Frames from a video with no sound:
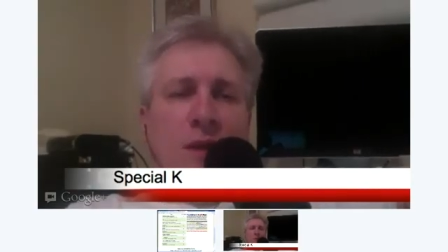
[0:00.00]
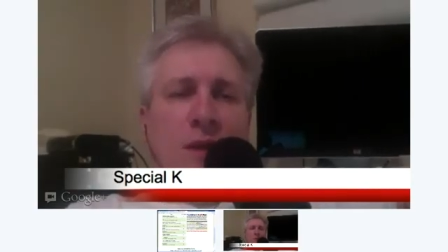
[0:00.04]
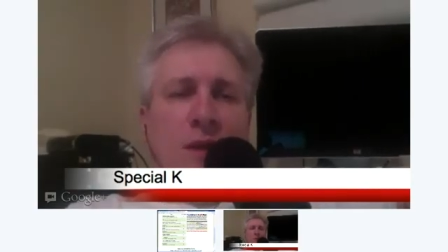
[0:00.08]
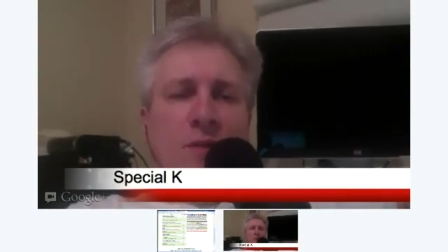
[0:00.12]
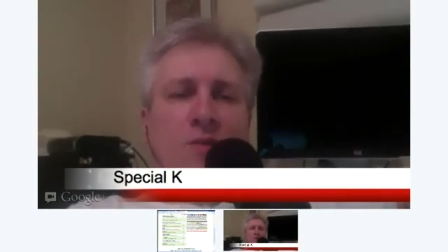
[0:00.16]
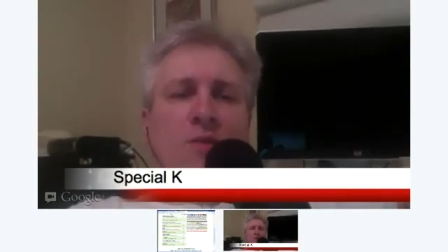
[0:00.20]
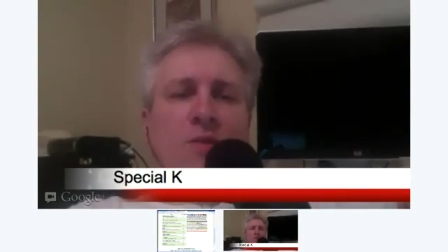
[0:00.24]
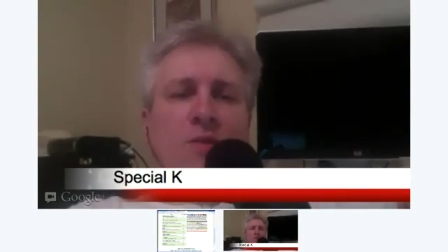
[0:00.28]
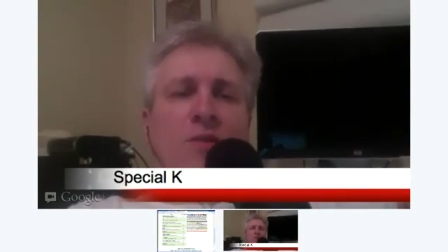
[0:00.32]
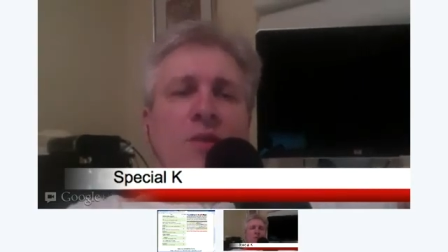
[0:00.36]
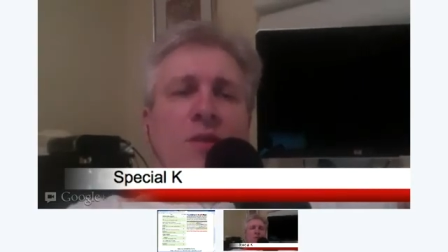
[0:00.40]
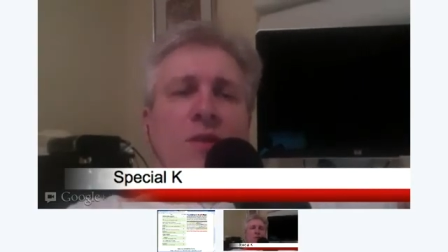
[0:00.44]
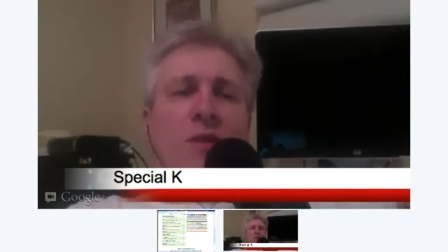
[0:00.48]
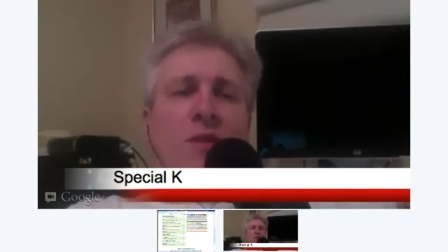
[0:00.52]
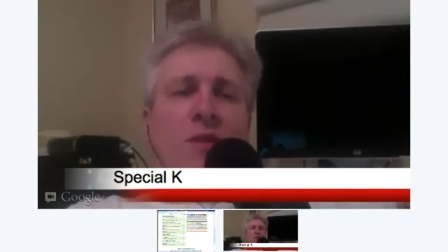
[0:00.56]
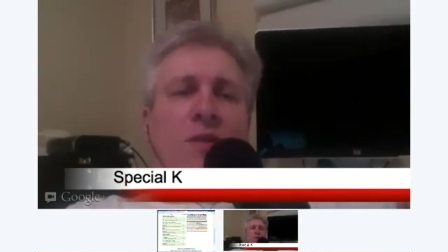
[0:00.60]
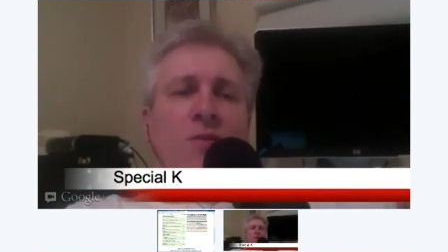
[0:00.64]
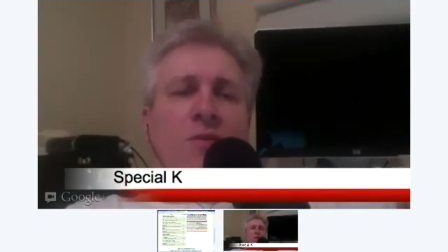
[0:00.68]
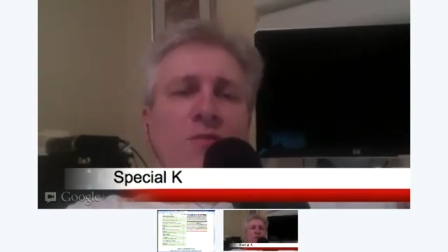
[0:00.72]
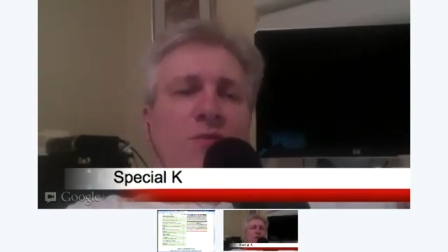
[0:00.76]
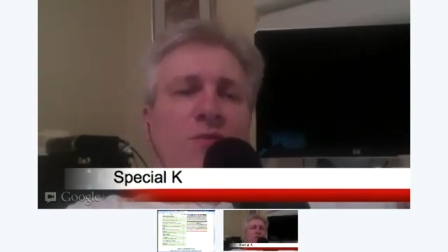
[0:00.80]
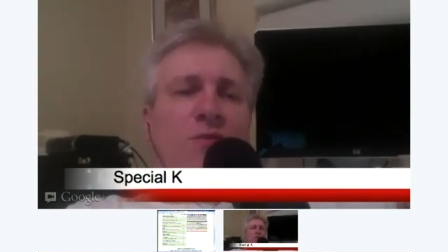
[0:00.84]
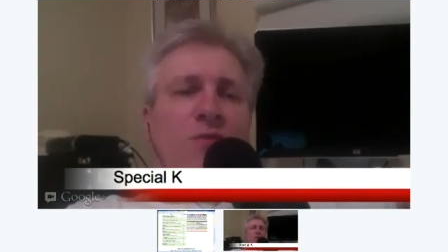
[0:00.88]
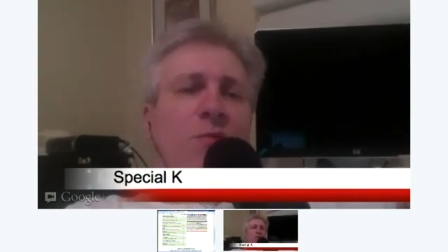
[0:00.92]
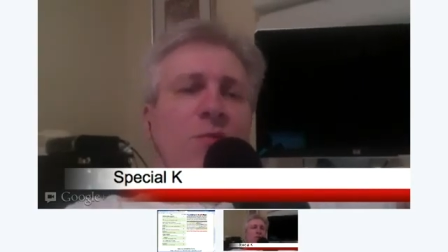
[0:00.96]
just an
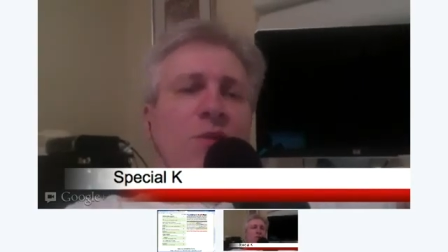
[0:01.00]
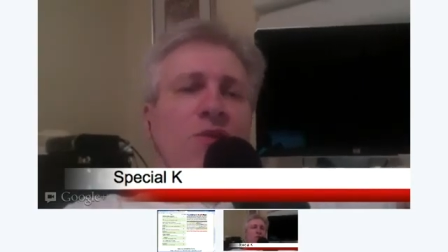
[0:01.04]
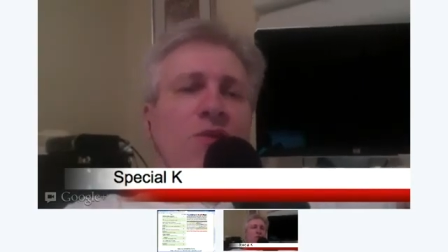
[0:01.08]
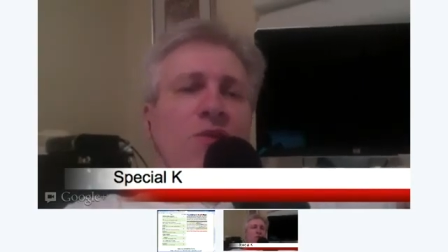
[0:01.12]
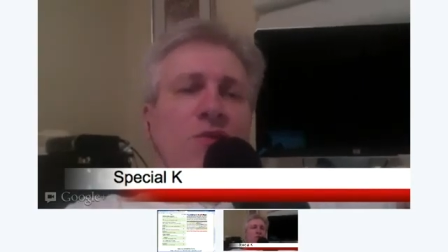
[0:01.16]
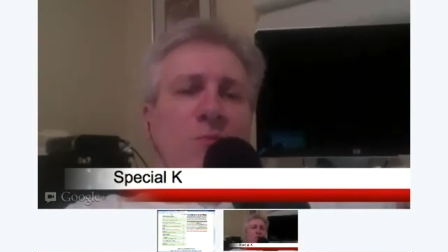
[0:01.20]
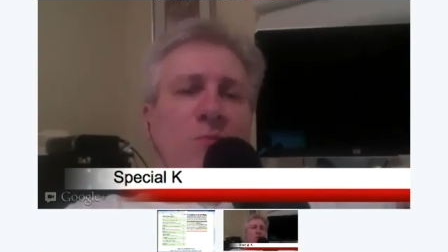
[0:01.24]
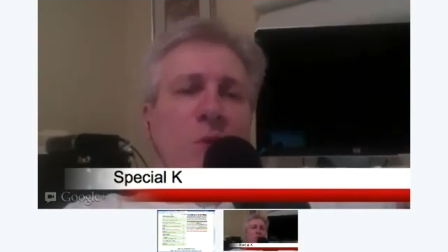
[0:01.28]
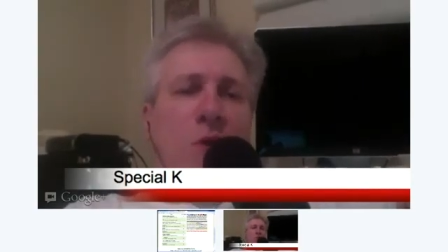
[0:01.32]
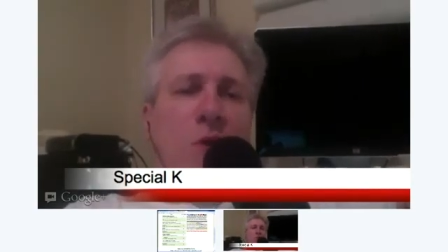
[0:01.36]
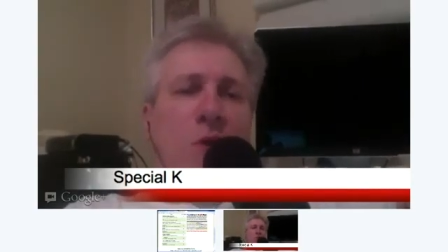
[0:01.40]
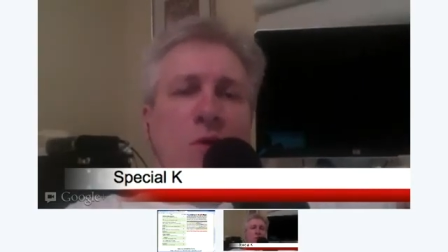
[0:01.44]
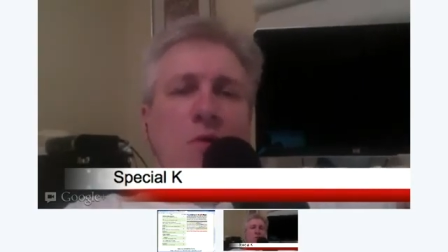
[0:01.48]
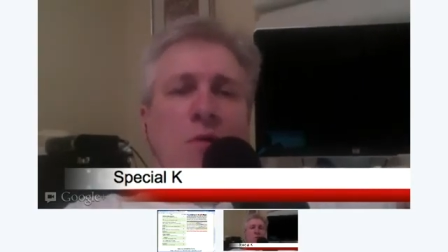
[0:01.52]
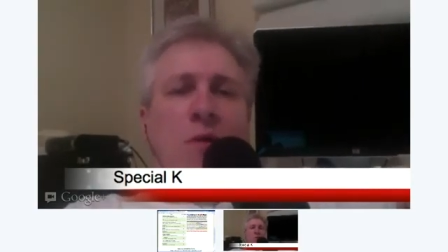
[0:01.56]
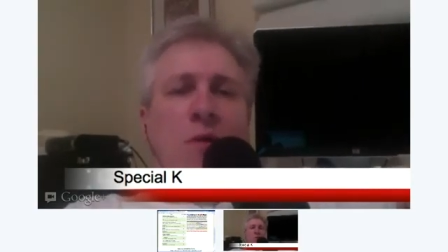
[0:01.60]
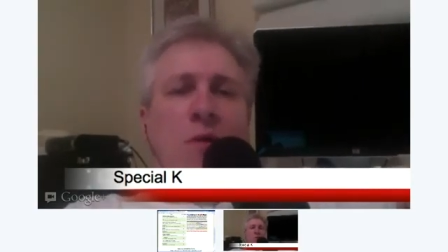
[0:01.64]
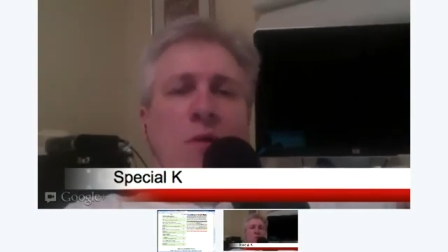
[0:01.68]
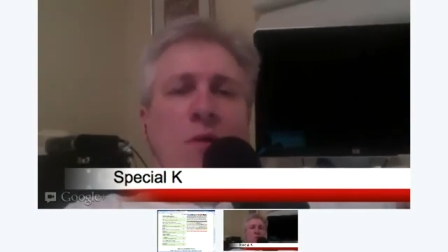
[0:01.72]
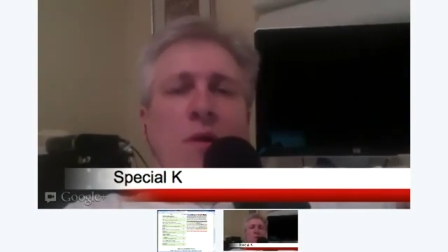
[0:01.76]
extremely small